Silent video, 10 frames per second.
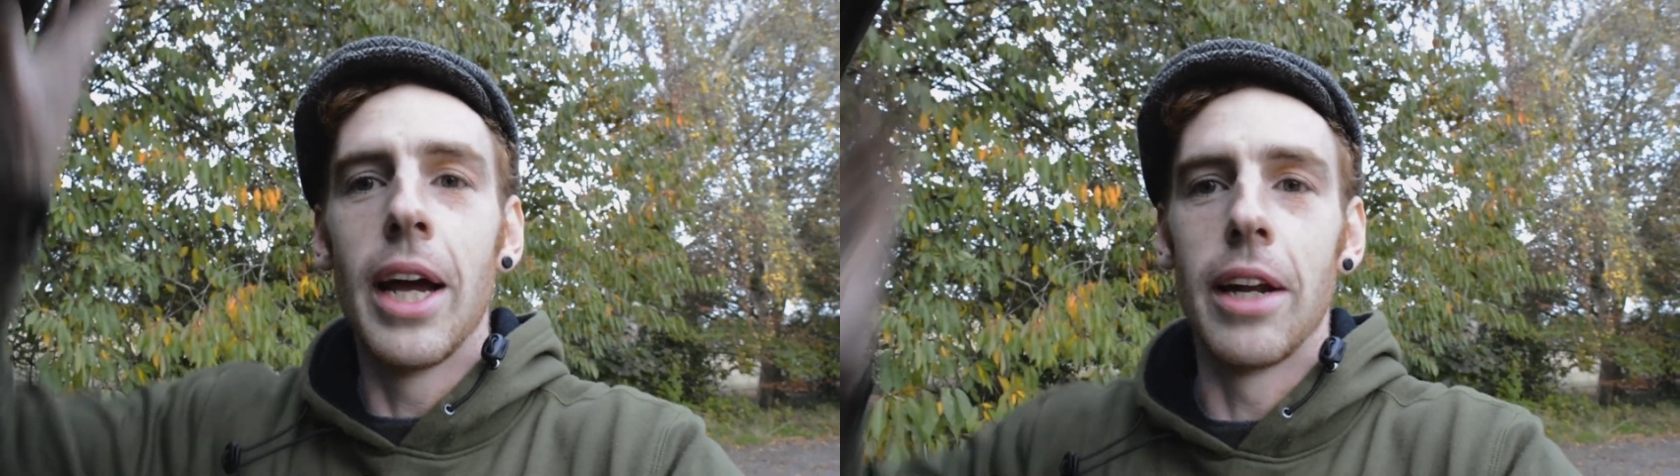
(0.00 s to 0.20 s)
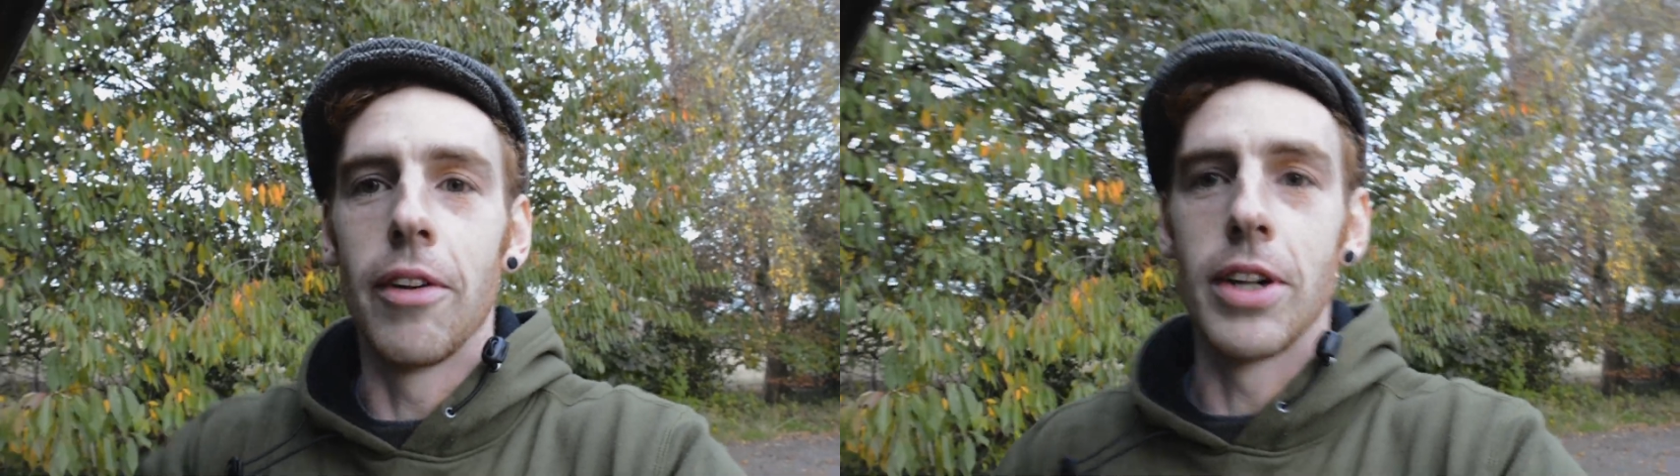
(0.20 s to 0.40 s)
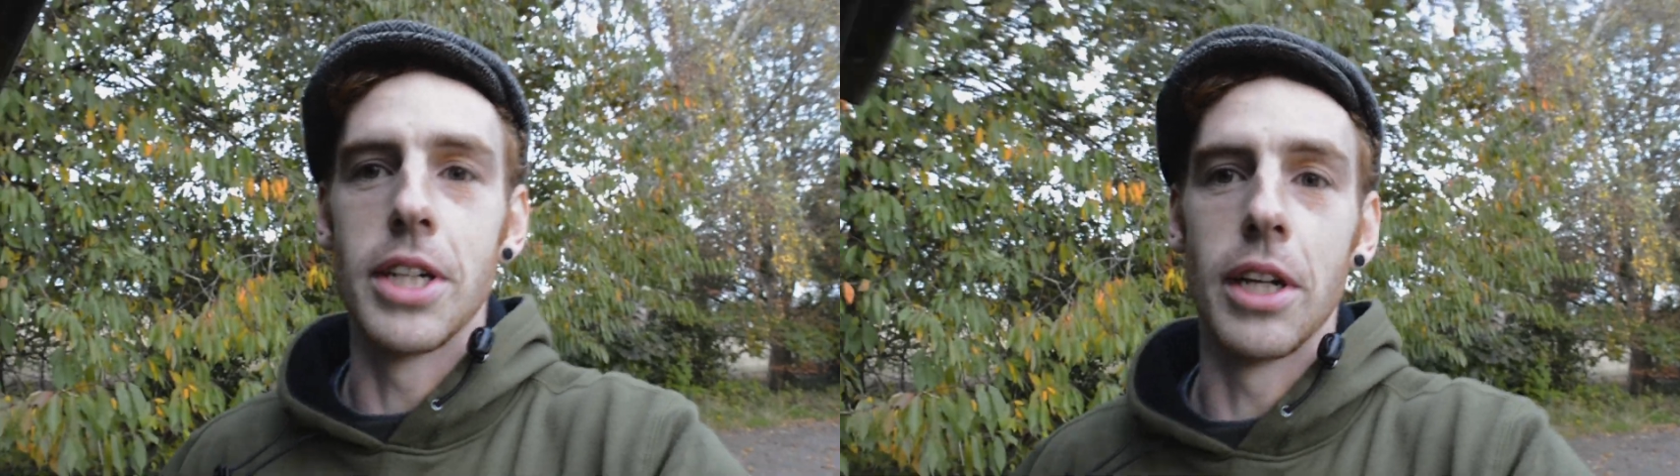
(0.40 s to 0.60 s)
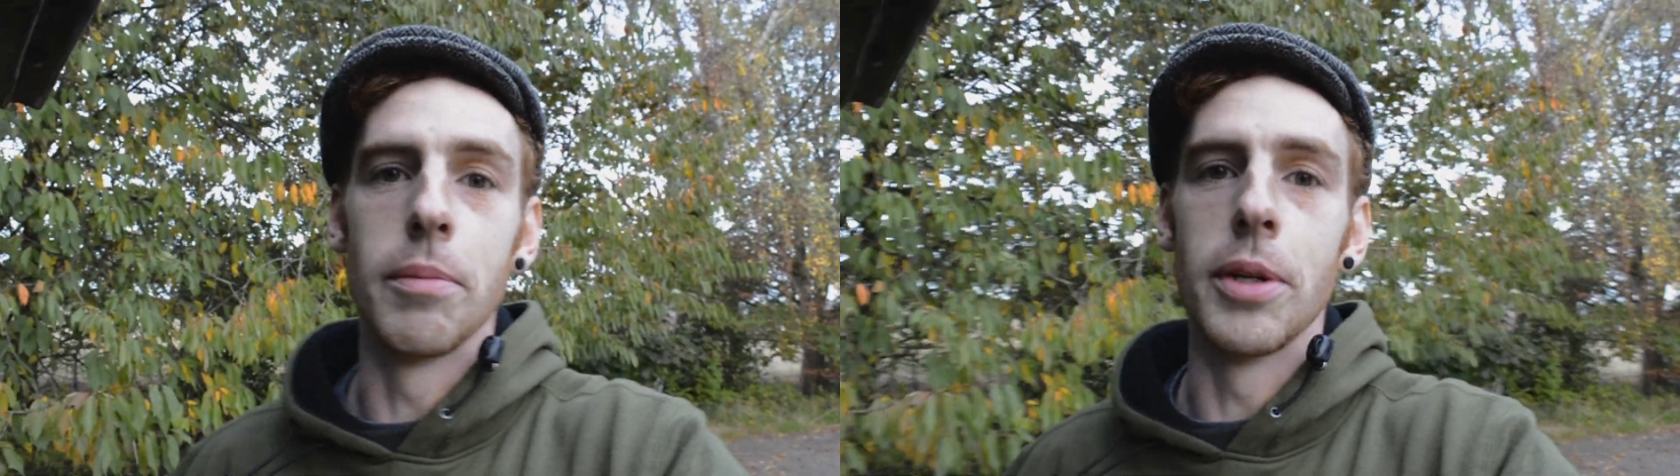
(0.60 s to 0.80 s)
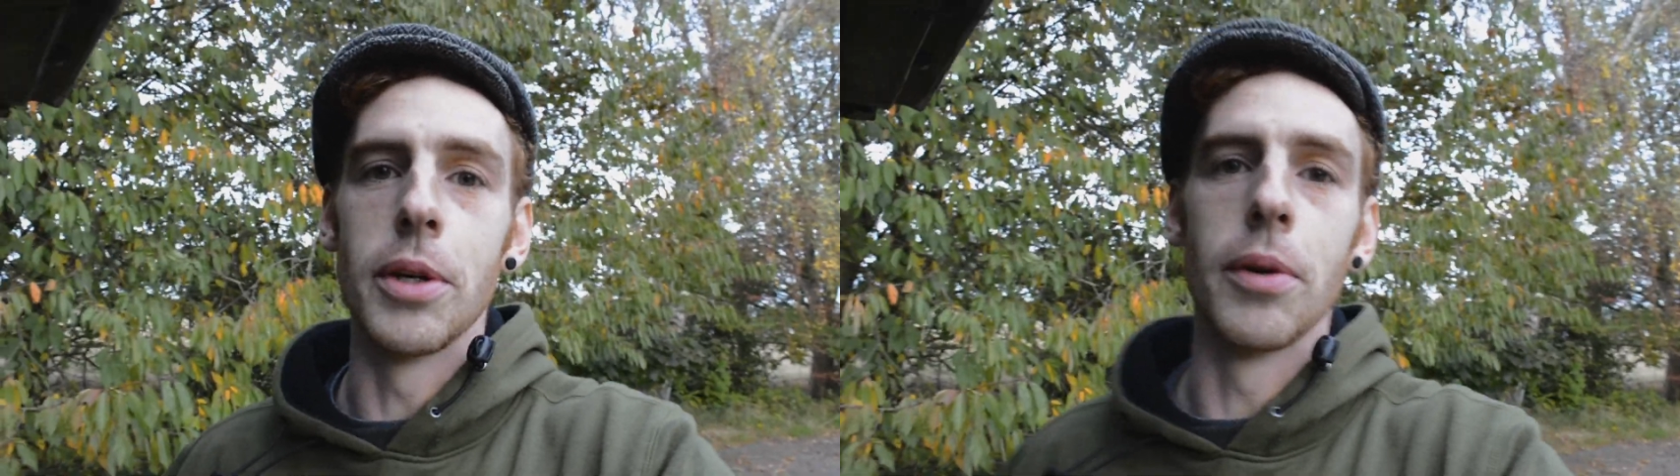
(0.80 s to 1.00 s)
and we're actually going
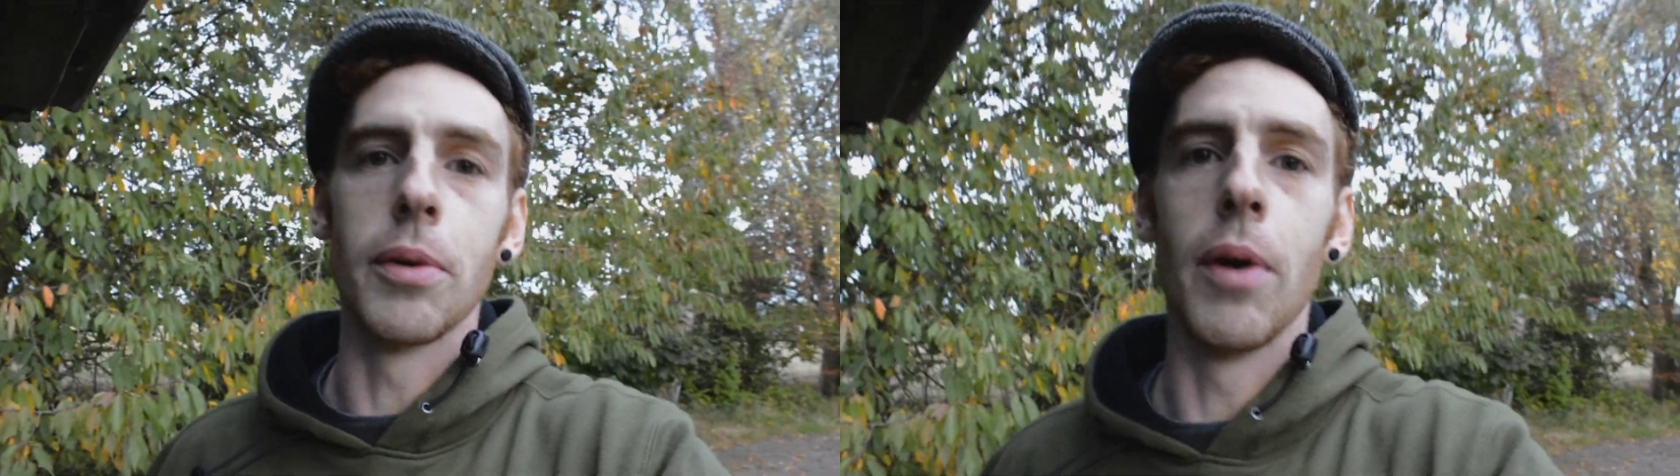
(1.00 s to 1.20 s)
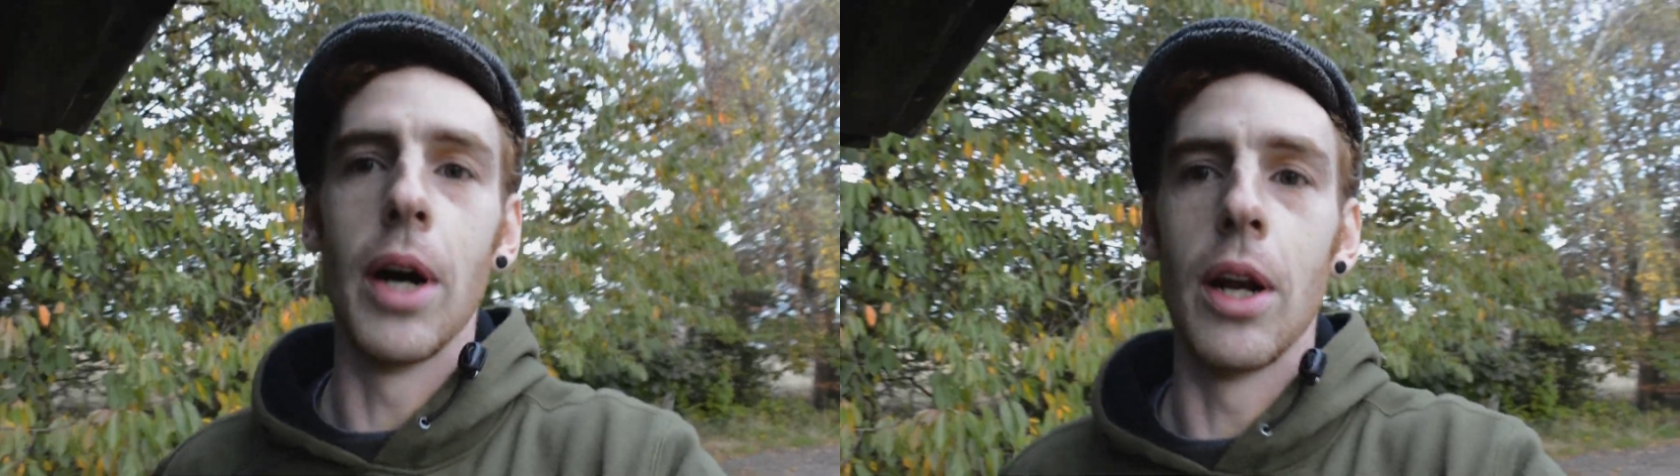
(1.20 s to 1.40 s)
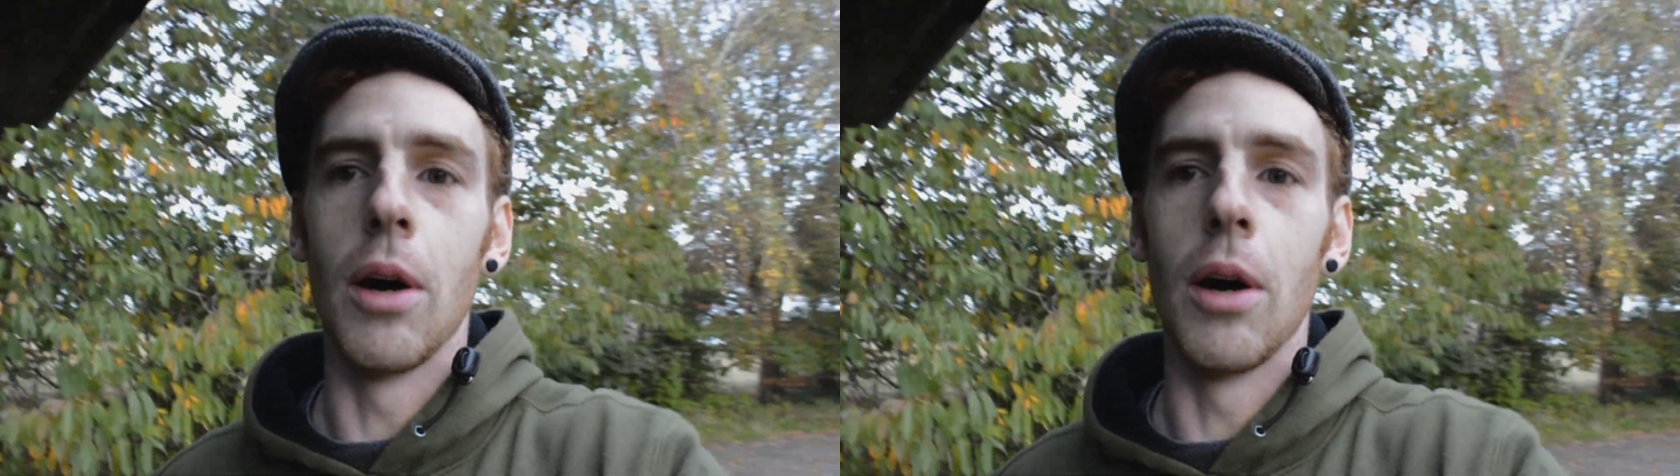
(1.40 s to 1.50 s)
to be doing quite